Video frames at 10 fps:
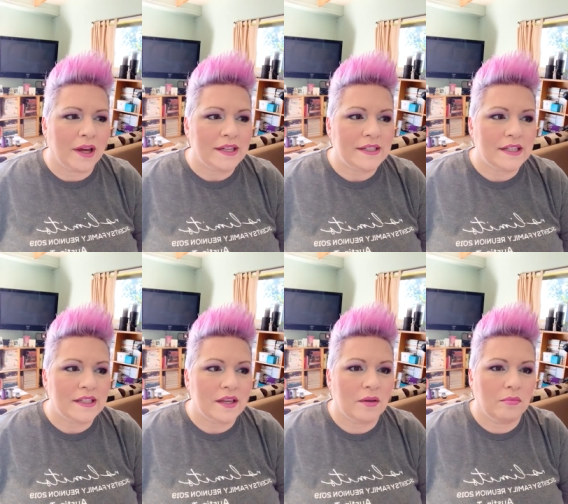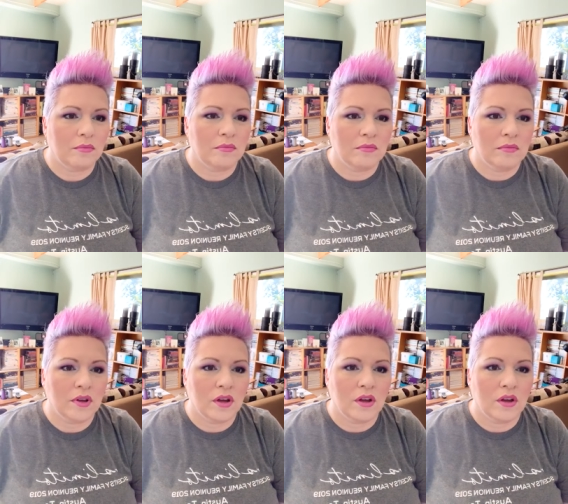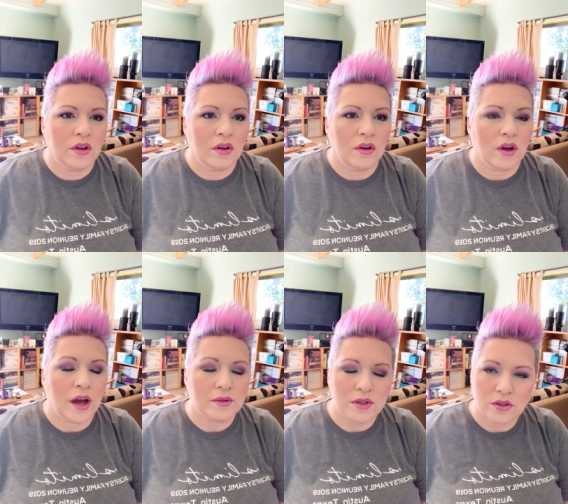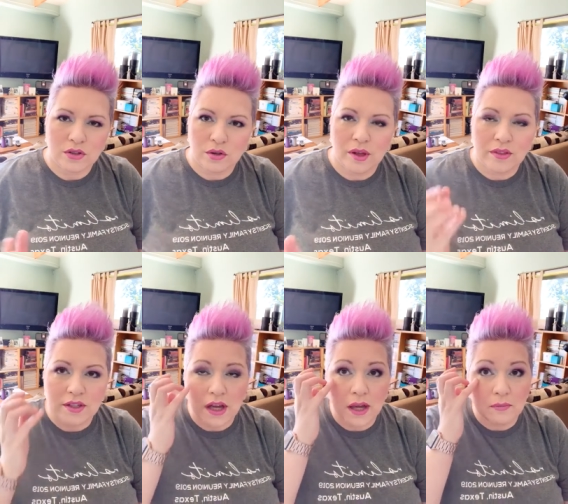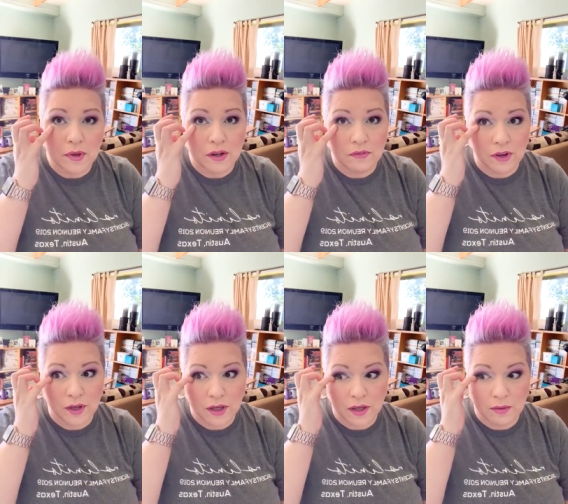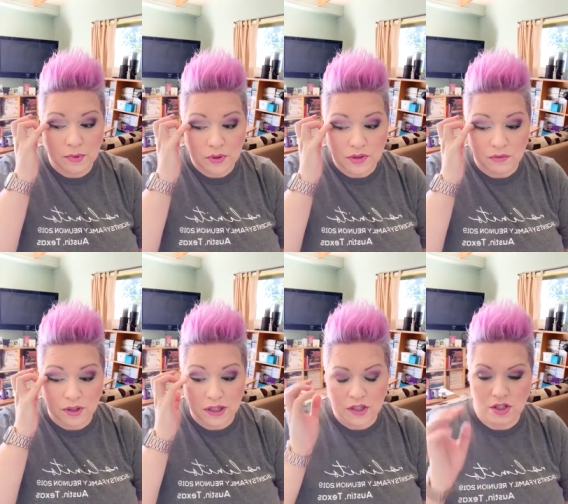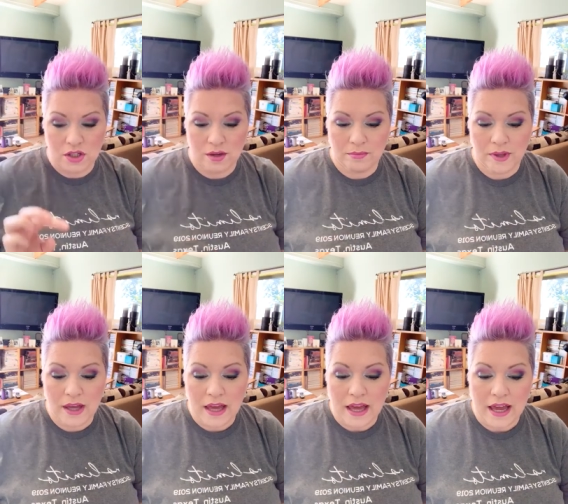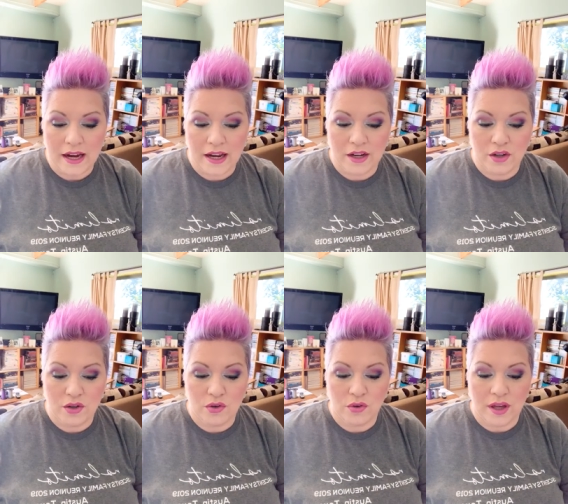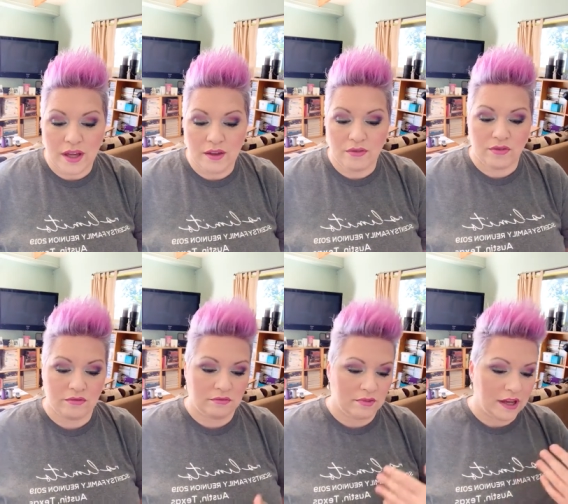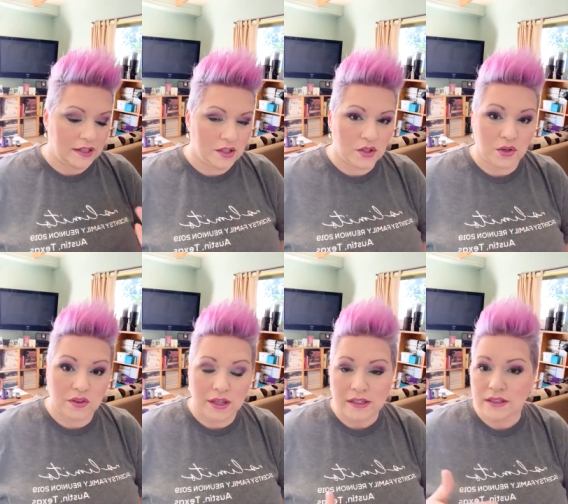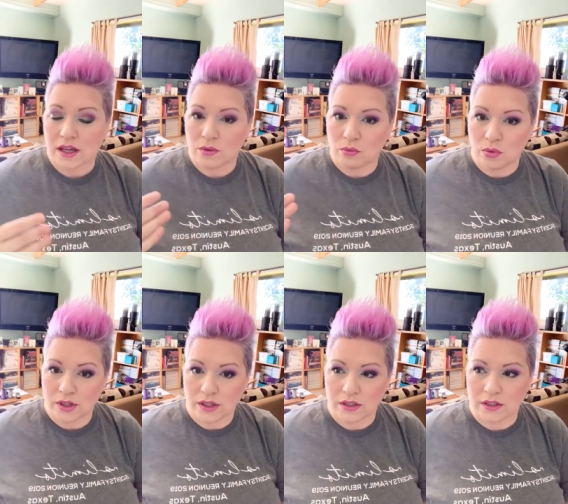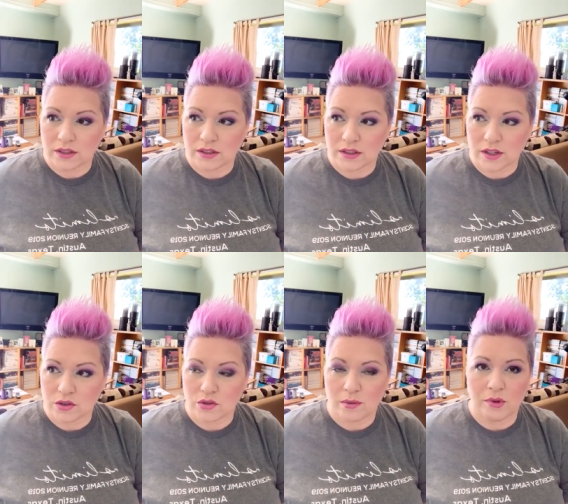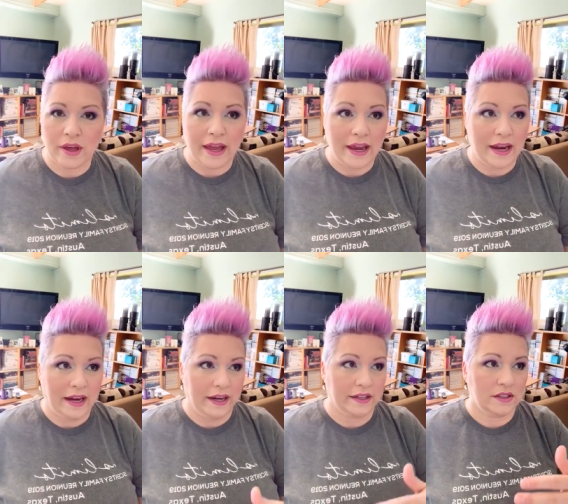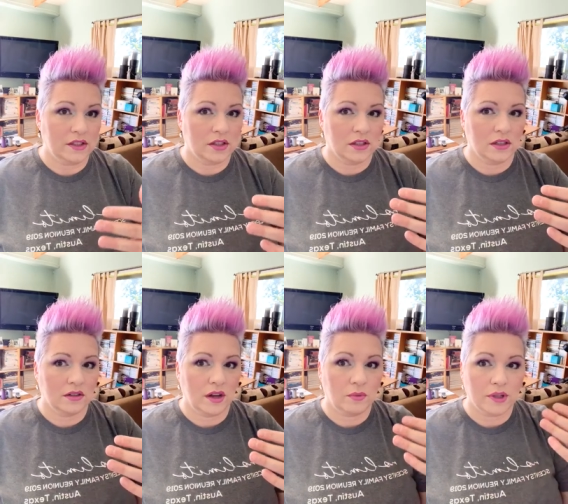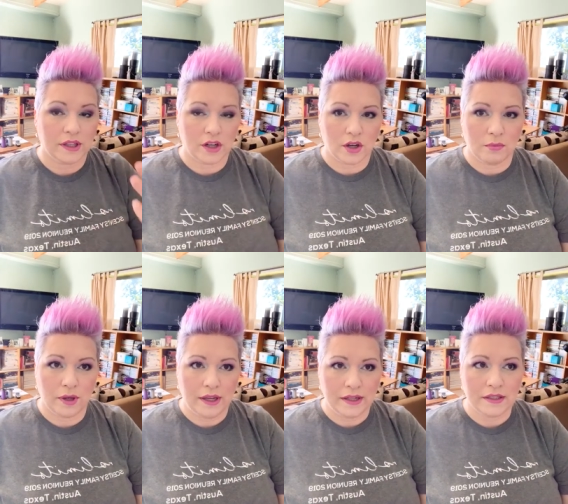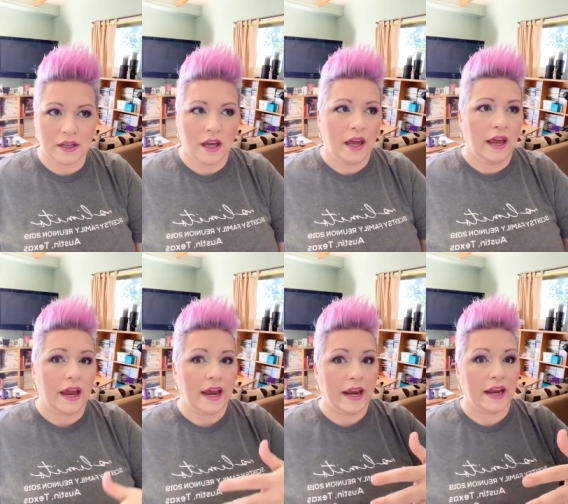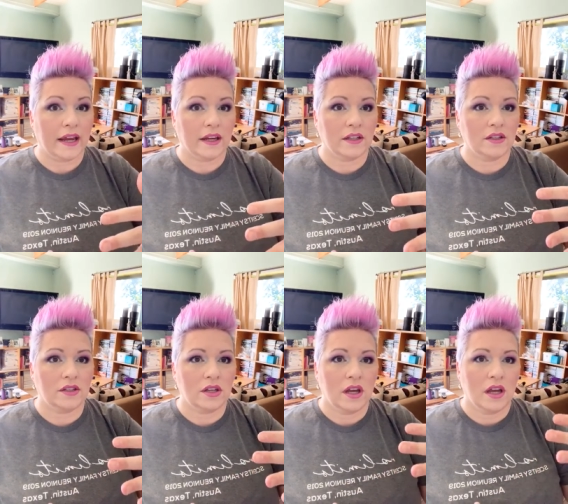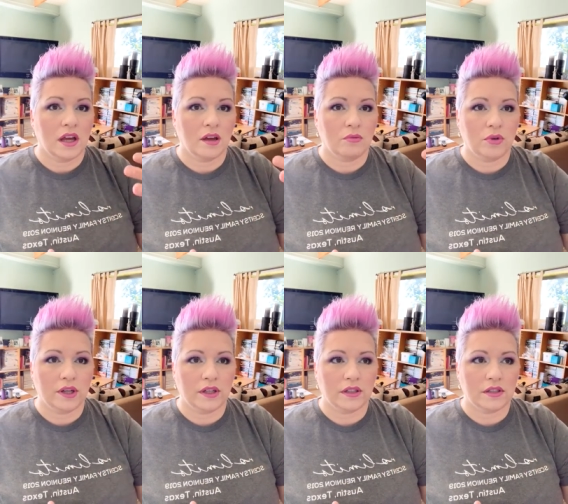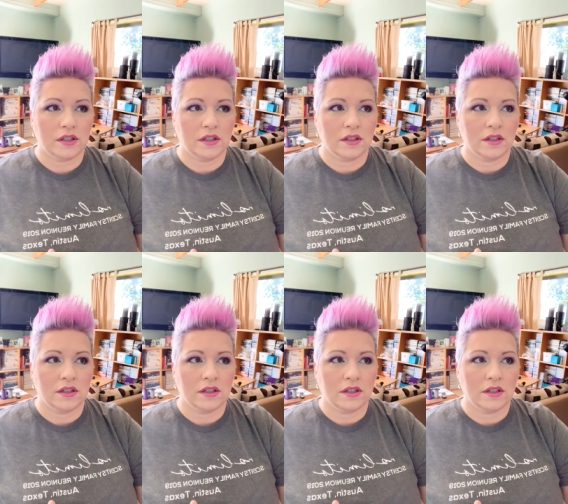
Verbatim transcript: I did some I was also at the time in a very abusive relationship, and I knew if I did certain things, I wouldn't get in trouble and I wouldn't get hit and I wouldn't